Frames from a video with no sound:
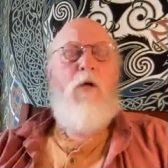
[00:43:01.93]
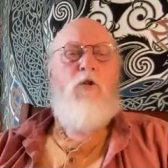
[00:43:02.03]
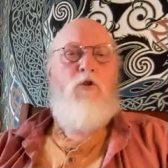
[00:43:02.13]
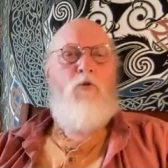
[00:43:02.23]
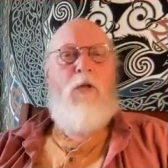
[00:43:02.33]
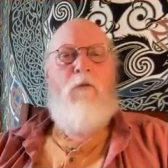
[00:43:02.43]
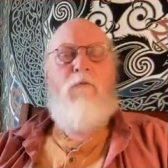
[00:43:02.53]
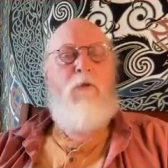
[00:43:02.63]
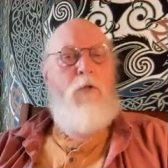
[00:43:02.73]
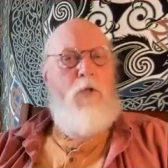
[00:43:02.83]
to give
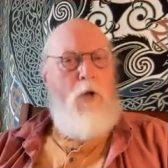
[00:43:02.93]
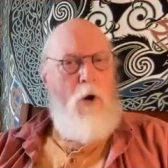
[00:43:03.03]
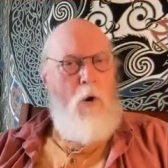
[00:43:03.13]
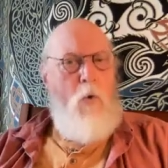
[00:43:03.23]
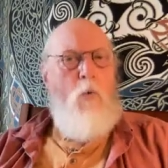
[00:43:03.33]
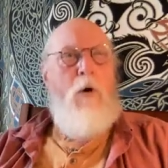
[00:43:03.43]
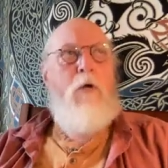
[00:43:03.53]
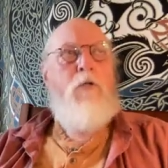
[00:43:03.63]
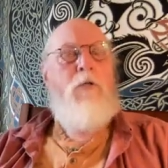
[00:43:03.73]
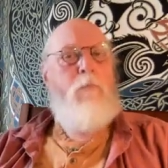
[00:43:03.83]
no
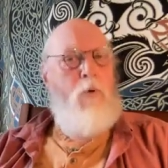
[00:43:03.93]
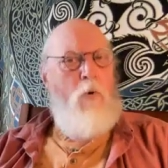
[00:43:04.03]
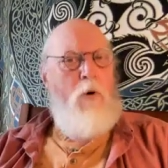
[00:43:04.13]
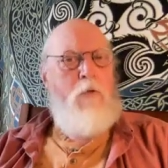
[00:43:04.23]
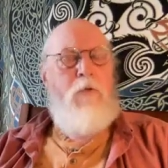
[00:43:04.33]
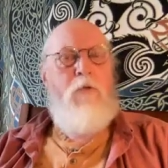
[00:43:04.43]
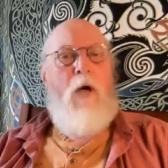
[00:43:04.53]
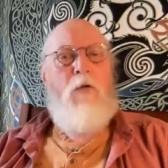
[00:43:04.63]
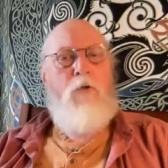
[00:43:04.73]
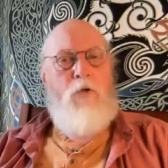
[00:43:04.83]
support to
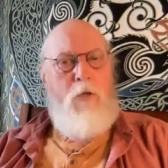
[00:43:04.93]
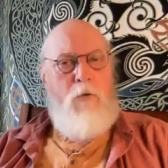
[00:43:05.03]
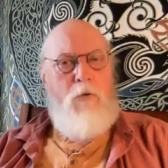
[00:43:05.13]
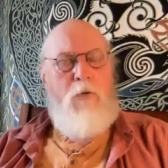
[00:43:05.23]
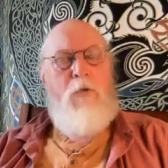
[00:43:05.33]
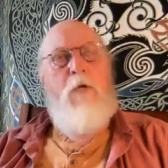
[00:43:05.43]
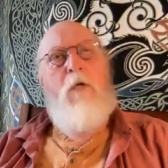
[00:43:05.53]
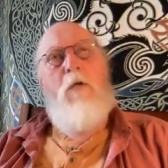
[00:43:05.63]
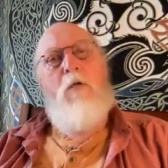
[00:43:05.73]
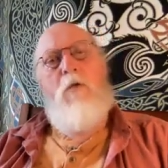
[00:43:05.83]
Dr. Childress,
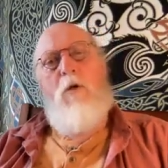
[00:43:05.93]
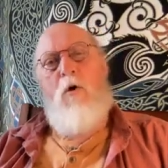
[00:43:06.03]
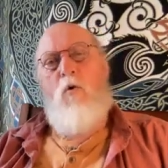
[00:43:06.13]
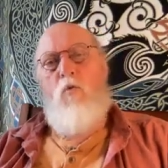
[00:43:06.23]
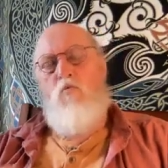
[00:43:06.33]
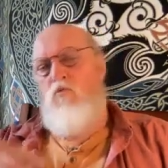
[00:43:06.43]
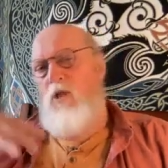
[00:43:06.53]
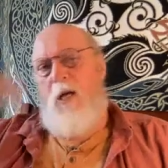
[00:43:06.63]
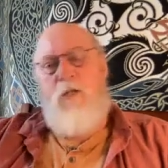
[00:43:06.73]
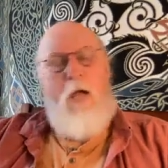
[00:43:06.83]
no
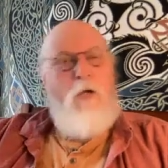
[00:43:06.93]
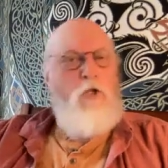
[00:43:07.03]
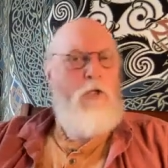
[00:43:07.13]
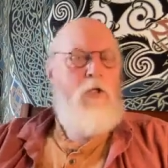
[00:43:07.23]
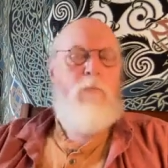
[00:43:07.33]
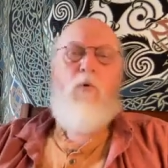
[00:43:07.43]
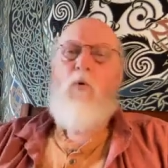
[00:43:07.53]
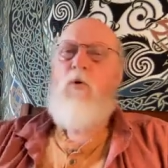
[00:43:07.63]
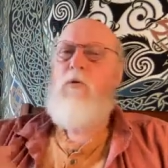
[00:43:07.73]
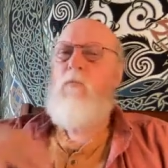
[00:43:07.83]
citation
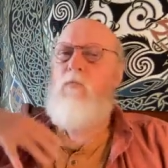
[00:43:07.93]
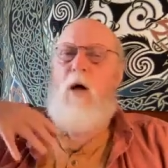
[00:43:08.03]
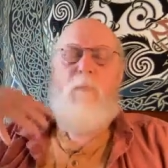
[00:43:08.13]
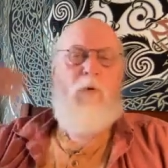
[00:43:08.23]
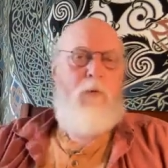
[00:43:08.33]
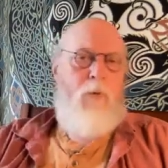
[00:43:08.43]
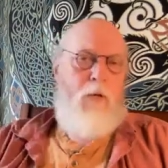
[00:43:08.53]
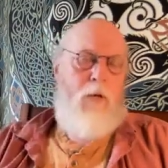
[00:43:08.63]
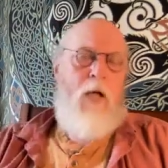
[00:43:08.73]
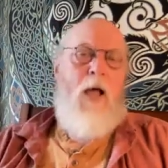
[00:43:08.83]
support, not bring me
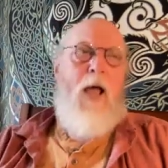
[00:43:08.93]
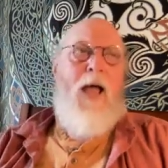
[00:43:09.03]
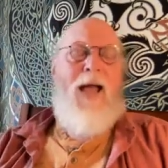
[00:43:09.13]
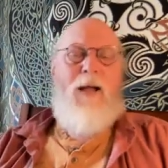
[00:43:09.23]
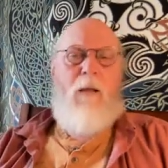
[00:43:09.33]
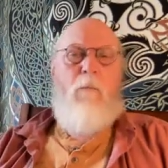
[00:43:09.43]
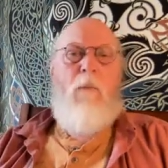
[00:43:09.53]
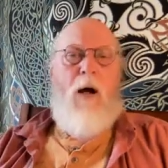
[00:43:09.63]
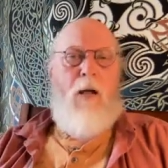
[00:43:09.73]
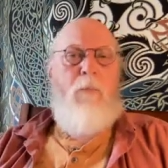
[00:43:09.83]
in it. And
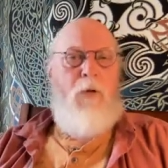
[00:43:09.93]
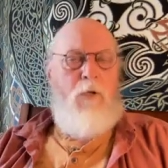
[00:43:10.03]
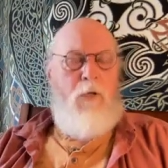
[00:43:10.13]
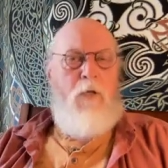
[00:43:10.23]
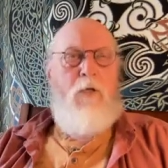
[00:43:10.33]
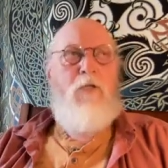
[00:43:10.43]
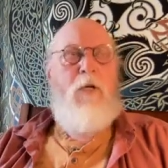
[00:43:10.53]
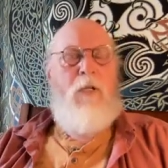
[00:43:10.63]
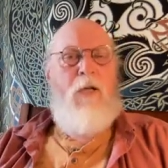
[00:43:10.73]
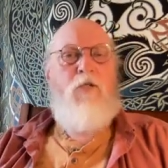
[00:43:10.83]
my opinion is
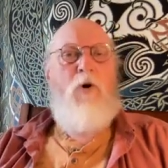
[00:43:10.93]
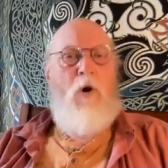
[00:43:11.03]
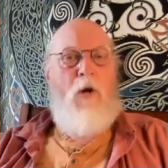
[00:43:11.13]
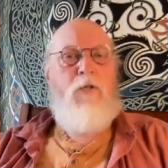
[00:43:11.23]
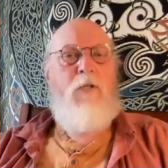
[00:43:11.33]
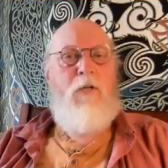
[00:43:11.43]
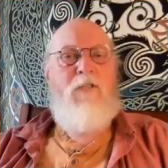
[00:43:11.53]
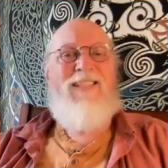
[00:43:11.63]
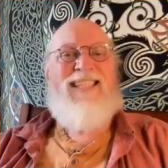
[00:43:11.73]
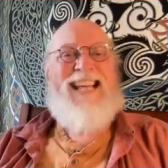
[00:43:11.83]
it has cost us
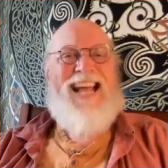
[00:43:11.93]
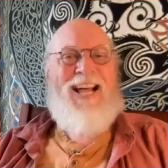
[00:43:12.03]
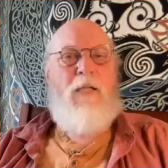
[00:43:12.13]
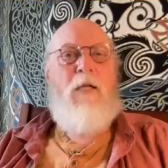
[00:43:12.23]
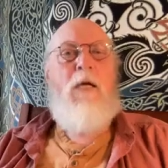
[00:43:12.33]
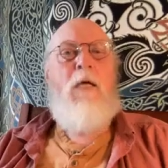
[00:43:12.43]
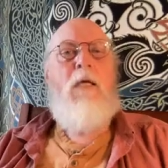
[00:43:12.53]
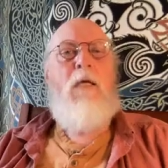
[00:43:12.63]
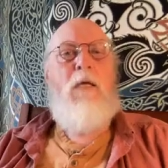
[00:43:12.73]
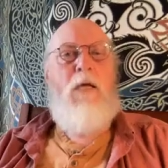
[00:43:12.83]
10
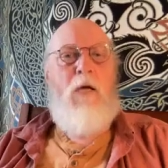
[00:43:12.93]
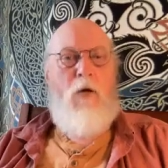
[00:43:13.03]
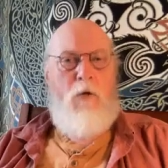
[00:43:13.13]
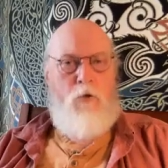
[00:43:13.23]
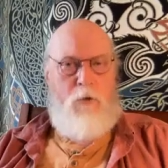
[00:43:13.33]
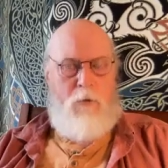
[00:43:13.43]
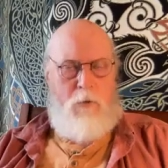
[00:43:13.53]
years.